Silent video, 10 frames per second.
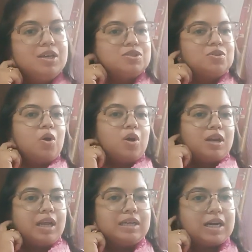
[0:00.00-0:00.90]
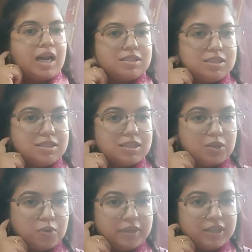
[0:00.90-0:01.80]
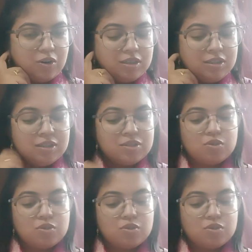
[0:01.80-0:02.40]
so online classes are going on.